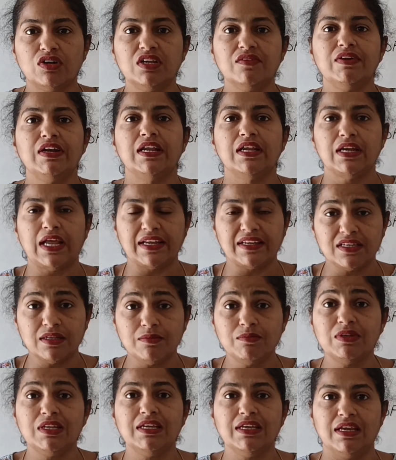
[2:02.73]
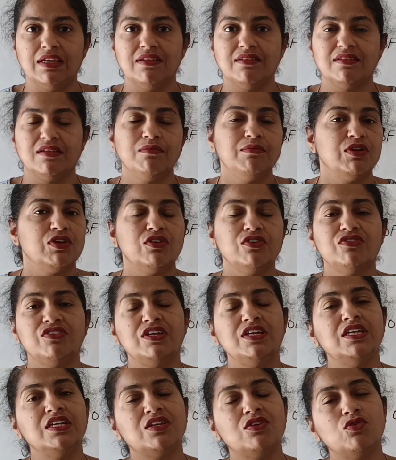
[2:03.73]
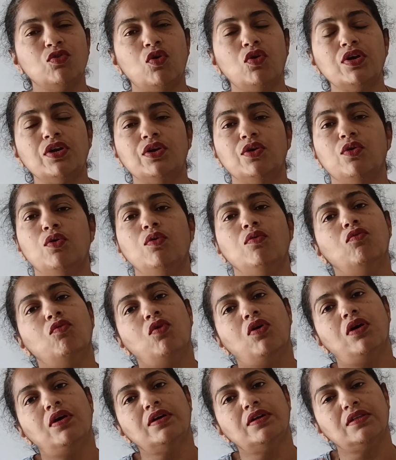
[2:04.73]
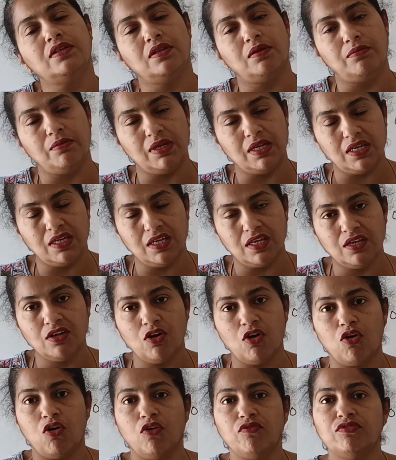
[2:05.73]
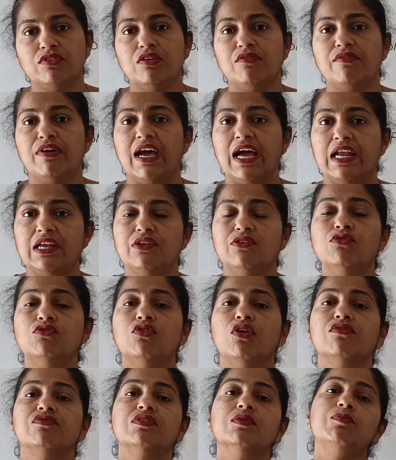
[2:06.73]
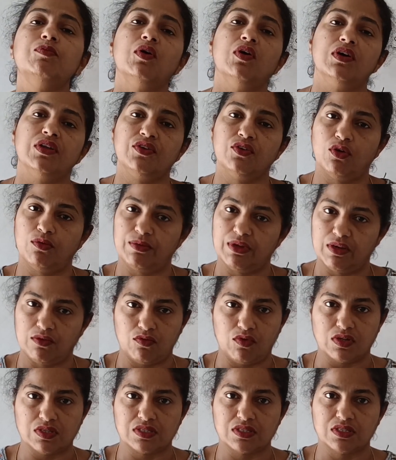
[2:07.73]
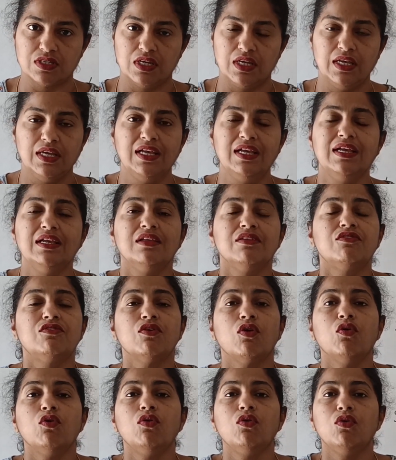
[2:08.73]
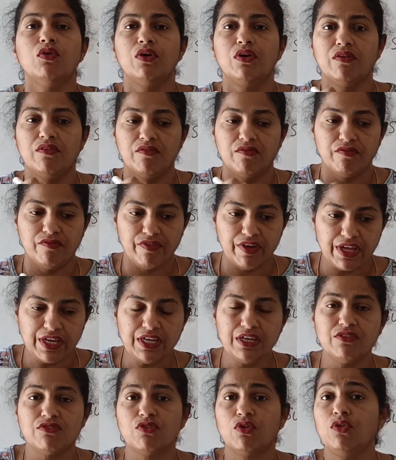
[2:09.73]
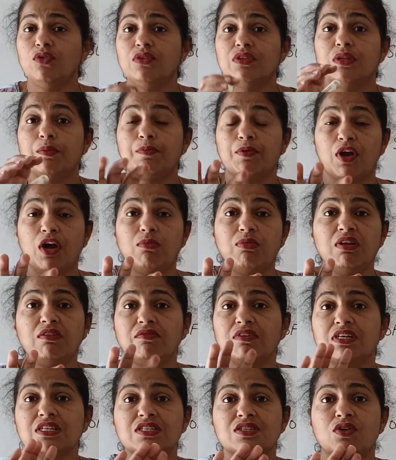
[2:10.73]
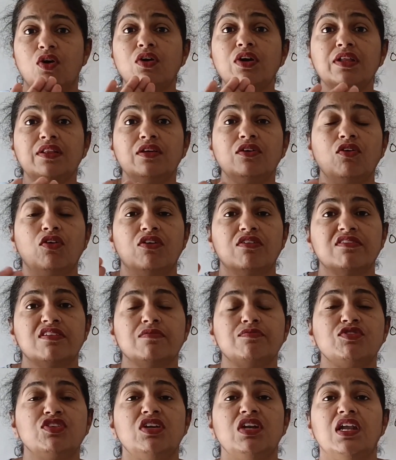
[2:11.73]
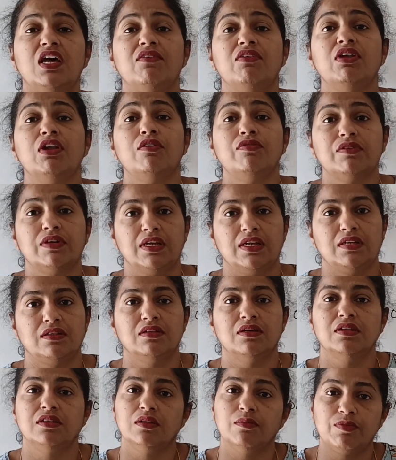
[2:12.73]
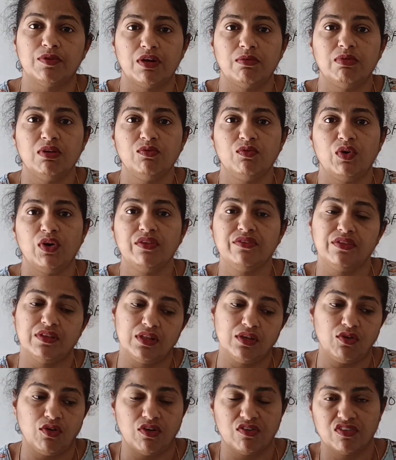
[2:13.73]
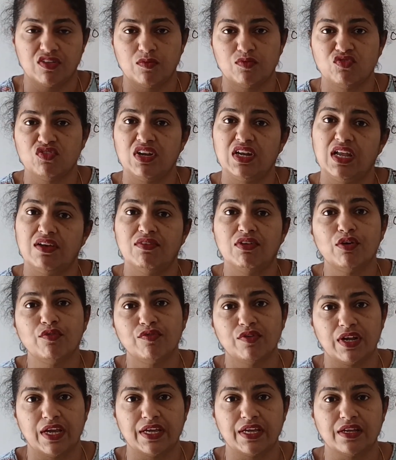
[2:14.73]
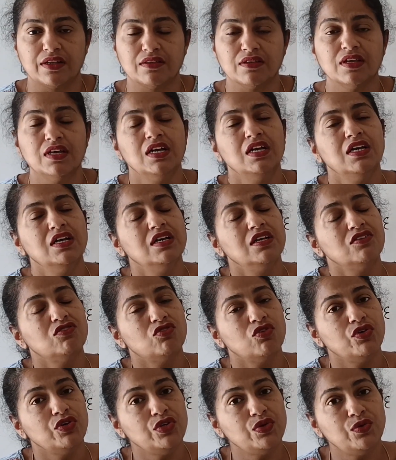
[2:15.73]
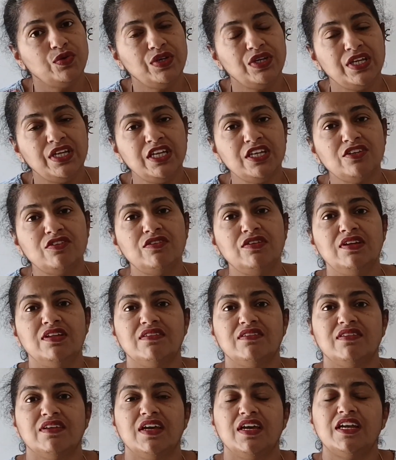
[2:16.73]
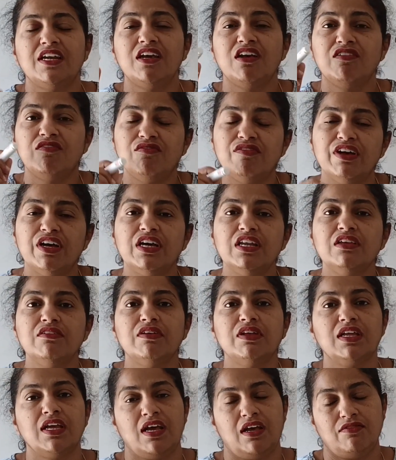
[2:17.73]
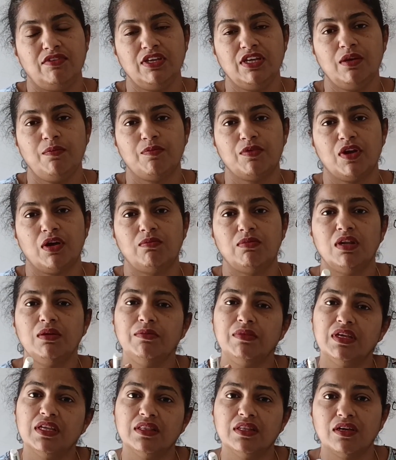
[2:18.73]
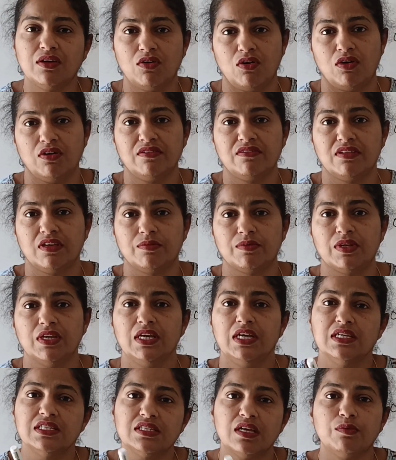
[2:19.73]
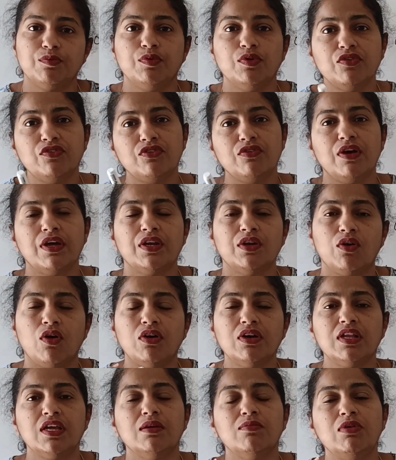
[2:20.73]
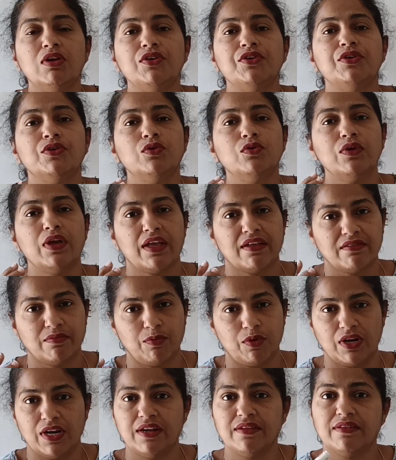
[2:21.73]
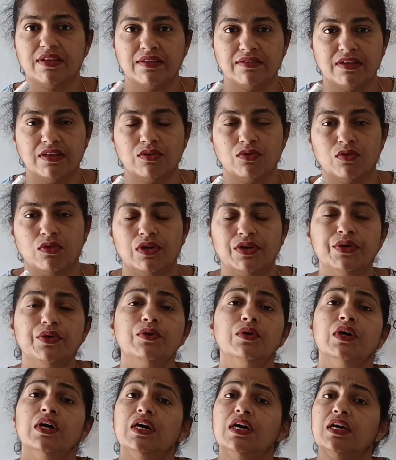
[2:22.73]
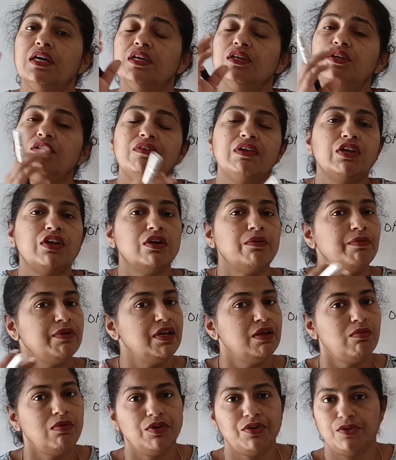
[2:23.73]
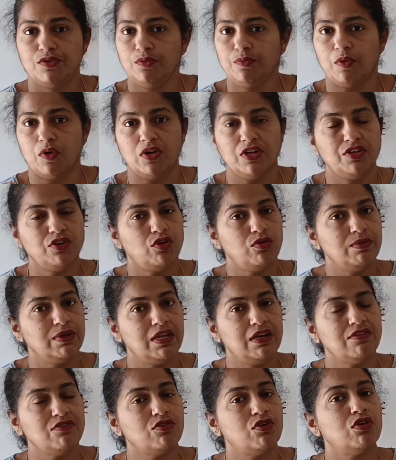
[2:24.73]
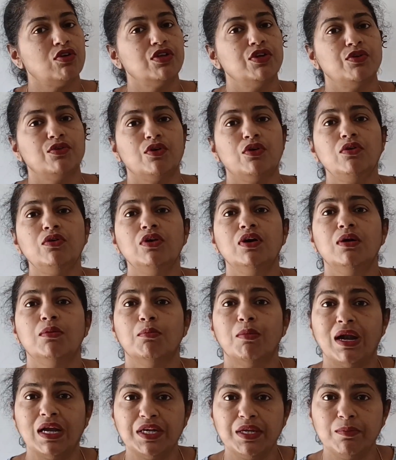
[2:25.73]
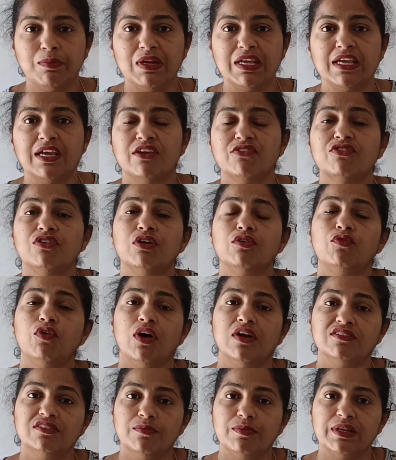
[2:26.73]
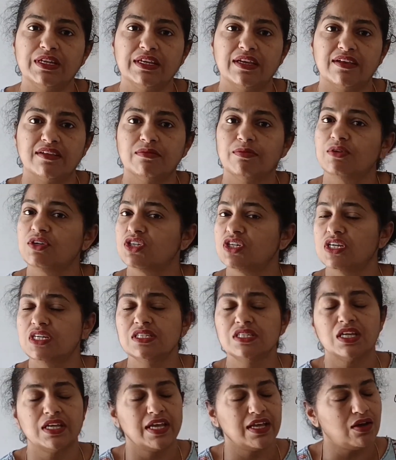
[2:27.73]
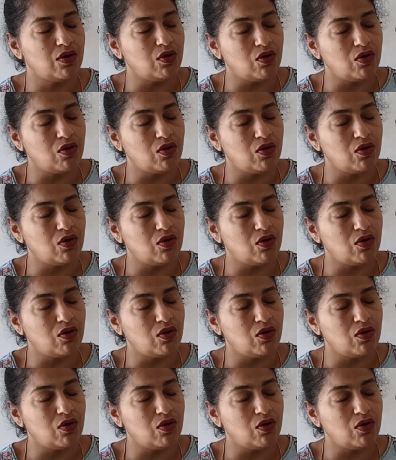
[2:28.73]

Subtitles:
not even attempting any sum because she did not know what the meaning of the value of the polynomial was. So the problem was not in the conceptual level of 10th. The problem was in the conceptual level of 9th. So you need to decide where you are having a problem in the concept. Suppose you are not able to do exponents, as I told you, you will not be able to do polynomials or multiplication of algebraic expressions,